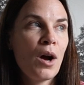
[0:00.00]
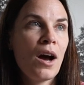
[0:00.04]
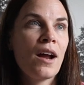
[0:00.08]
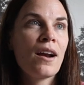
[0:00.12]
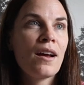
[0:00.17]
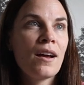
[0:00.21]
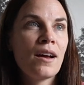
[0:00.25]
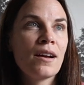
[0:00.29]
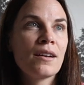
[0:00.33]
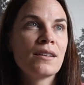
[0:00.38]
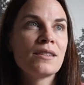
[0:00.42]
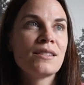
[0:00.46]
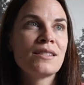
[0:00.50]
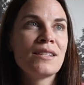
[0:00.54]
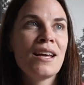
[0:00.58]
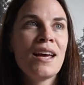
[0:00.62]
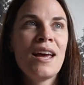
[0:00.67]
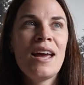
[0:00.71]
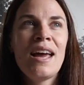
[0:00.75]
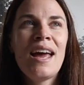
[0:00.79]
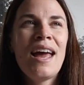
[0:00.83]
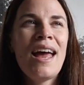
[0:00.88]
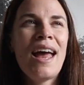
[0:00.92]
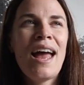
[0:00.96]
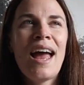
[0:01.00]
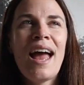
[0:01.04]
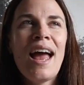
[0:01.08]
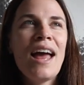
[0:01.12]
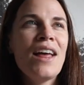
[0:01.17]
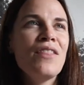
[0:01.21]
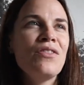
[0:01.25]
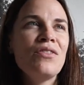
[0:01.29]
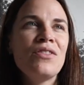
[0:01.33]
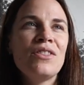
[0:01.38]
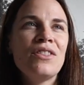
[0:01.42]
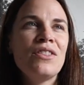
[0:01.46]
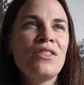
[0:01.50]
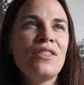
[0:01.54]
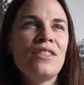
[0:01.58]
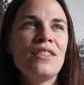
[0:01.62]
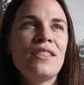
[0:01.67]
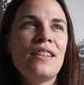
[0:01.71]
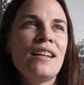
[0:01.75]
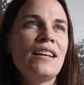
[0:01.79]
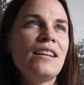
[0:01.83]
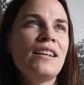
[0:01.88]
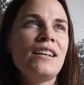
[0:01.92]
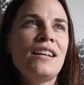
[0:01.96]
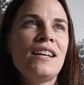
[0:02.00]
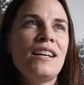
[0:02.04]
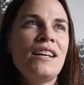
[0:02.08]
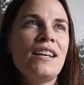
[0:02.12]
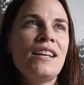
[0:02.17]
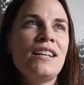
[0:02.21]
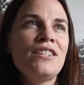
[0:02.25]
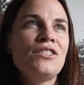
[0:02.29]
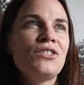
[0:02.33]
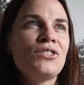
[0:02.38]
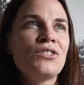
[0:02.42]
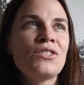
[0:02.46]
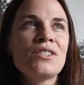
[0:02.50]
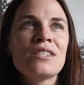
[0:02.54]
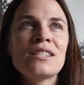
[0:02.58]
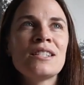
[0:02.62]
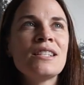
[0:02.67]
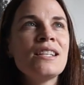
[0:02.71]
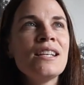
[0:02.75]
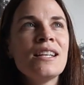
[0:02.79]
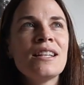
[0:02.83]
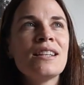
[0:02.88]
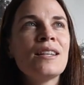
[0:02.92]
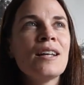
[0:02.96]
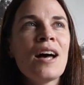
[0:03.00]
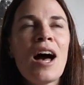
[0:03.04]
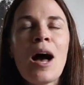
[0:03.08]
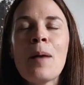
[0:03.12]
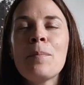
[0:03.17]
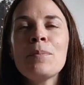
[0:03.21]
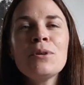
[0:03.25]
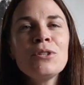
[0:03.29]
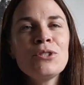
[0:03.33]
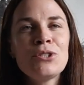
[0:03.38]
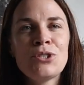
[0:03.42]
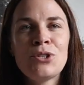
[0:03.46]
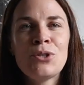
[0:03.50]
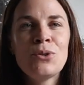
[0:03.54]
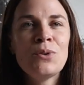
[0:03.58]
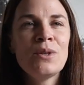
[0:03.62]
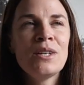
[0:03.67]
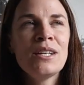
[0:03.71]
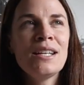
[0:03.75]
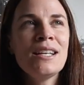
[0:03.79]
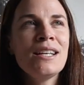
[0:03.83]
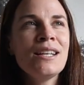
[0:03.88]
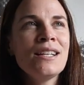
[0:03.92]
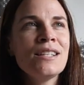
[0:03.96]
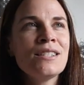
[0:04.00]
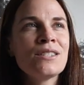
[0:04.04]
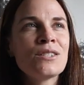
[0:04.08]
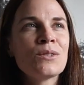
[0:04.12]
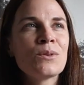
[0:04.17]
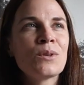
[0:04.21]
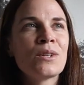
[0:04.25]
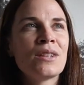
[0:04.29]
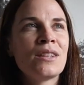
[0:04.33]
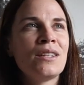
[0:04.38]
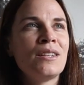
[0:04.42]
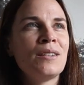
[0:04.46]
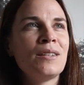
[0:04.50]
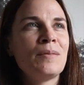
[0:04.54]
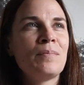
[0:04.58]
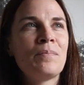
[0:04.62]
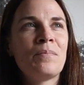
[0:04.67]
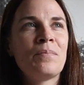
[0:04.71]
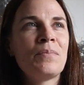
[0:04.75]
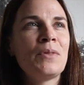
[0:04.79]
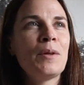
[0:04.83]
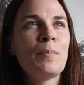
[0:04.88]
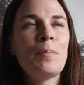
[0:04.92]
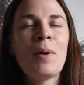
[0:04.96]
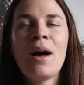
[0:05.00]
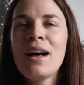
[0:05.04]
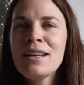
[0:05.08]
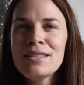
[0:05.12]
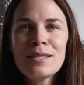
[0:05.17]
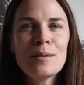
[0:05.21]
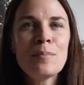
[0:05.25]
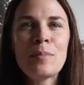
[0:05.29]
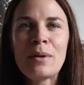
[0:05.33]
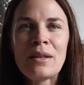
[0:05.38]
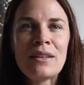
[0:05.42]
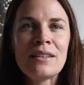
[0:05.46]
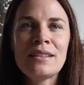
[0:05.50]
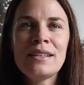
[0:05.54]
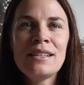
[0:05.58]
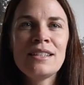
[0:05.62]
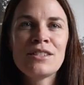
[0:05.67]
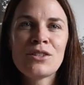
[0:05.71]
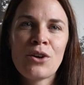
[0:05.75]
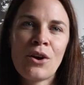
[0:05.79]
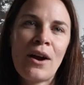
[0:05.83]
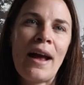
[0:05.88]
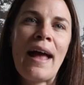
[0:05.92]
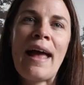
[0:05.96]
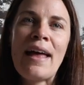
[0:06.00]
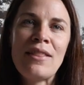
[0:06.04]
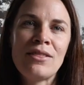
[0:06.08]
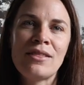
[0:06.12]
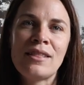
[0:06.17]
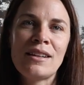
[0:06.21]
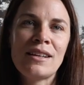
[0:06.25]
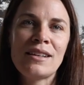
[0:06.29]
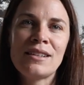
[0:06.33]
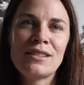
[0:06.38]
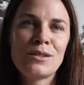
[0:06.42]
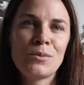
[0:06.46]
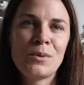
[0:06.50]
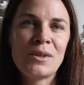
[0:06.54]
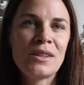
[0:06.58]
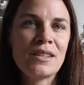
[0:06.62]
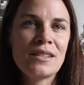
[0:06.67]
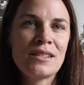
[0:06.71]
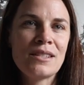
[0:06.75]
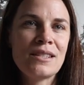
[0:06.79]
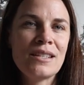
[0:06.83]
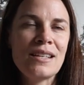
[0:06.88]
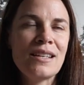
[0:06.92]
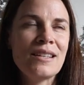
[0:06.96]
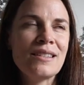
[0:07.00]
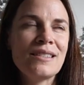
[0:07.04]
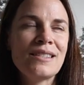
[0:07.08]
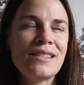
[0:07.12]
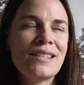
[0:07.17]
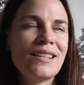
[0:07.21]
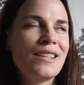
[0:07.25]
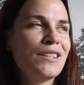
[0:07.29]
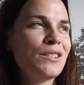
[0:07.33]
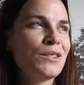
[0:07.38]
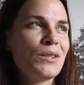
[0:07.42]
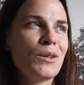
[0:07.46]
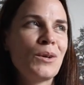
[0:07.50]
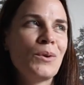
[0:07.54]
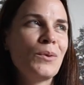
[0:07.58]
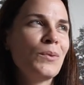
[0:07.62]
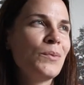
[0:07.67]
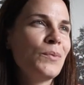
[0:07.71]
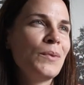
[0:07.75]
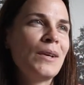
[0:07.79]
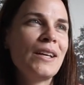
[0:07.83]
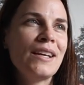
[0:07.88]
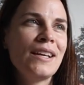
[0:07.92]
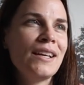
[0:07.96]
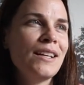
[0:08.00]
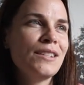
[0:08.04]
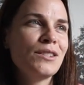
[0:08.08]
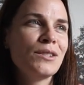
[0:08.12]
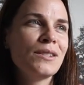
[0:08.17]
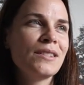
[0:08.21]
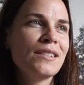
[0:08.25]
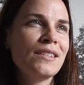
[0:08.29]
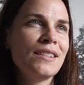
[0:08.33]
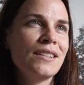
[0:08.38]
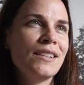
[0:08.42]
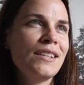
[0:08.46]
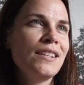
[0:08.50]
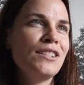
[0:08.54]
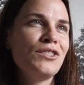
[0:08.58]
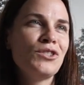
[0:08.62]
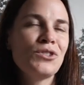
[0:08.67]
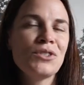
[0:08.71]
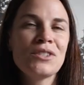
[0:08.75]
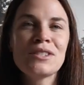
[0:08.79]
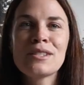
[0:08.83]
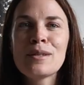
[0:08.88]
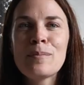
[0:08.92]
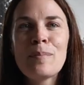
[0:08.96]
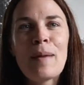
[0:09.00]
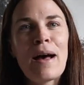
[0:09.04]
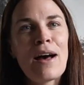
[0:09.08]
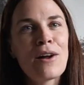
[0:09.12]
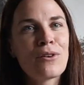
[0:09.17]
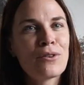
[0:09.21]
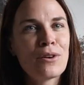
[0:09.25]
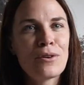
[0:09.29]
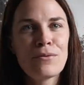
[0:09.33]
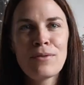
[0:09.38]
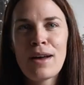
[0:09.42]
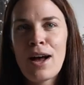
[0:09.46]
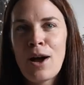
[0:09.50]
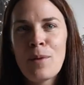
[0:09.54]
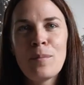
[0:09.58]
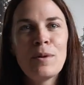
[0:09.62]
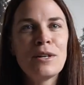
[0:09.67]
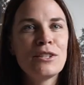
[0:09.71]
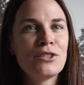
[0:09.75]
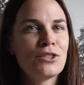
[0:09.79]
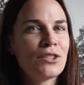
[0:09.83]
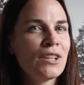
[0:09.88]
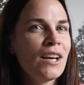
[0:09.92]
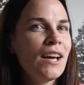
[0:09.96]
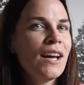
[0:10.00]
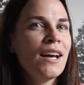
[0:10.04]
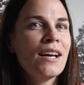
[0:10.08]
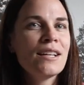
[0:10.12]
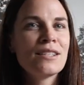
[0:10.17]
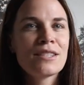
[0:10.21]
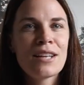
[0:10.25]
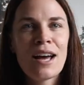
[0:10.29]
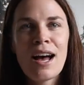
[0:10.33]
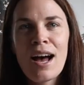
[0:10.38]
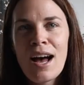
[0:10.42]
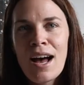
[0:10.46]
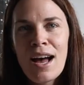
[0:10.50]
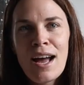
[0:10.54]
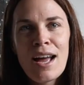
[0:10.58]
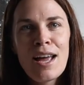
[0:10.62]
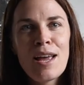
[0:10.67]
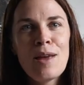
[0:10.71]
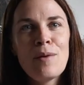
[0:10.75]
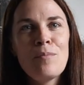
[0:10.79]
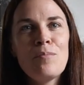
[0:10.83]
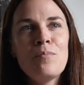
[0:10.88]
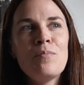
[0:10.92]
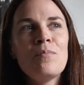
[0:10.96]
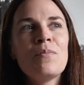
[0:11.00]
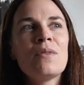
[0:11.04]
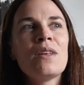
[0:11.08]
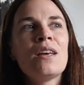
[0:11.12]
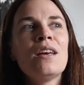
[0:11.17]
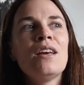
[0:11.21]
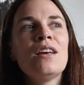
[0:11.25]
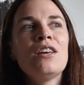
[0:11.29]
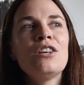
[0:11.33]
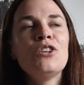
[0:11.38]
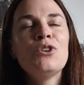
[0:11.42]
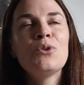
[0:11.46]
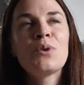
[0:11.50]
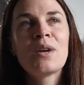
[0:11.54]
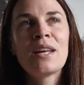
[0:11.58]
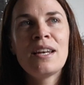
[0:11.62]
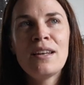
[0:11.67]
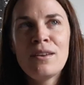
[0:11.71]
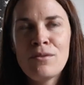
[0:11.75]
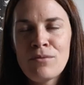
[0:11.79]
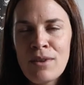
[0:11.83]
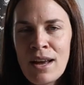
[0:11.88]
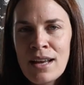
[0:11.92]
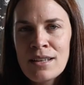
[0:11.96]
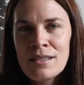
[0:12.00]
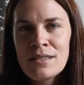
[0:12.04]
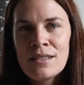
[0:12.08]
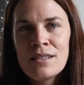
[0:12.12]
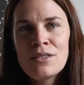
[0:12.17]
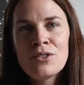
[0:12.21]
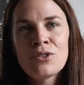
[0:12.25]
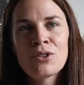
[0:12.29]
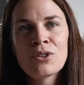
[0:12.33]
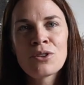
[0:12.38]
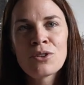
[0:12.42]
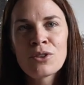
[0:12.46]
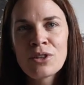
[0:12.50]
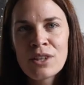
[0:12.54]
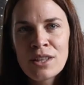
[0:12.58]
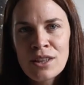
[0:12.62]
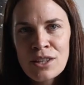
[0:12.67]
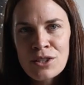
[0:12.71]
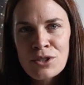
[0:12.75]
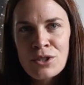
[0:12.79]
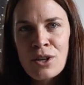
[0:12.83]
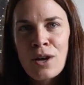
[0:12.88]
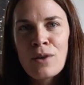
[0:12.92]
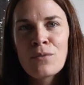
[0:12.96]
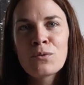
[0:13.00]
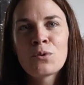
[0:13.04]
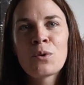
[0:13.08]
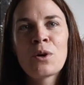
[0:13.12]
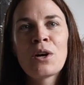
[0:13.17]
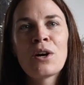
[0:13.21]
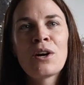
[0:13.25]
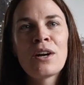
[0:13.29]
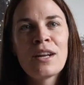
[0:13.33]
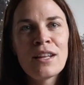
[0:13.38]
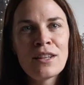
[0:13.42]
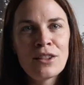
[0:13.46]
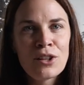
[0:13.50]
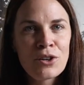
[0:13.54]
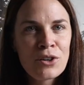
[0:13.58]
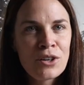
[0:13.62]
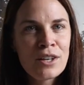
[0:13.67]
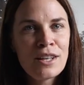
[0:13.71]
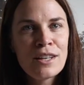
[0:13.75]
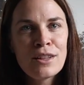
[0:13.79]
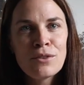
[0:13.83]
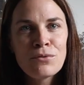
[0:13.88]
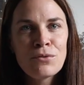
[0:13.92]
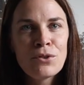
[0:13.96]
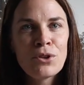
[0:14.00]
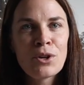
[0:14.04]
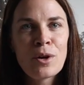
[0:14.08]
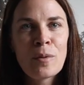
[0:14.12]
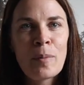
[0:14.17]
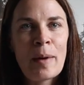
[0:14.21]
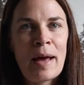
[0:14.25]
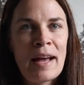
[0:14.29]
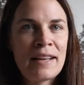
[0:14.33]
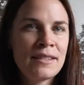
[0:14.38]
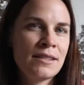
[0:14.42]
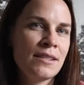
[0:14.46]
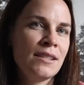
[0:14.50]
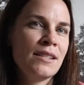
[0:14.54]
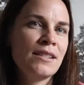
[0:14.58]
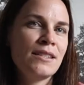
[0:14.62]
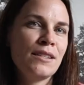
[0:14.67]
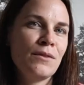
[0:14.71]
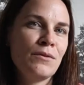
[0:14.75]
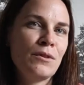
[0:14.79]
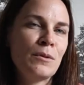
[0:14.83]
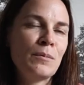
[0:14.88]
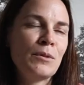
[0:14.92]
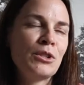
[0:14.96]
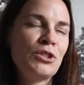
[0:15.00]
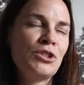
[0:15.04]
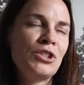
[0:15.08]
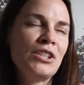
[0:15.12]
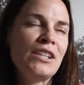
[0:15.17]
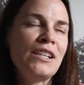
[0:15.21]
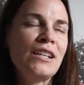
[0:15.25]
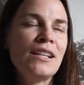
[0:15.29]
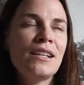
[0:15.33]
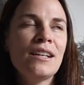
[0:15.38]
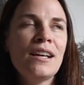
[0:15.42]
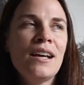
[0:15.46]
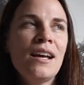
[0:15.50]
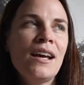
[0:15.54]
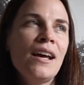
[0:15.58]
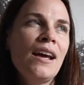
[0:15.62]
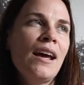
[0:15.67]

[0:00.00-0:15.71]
products. And it's just the opportunities or the possibilities are endless with a CNC. So it's just a matter of how much time you can invest into learning the software and learning the full capacities of the machine.